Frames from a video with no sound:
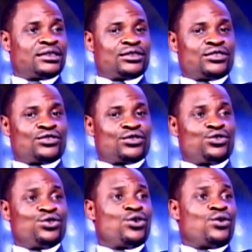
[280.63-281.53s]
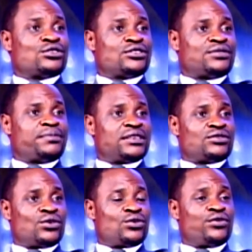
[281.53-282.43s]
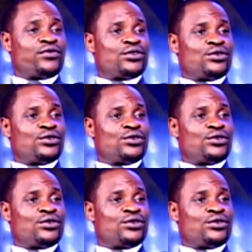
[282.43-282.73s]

So you know what is best or good for you.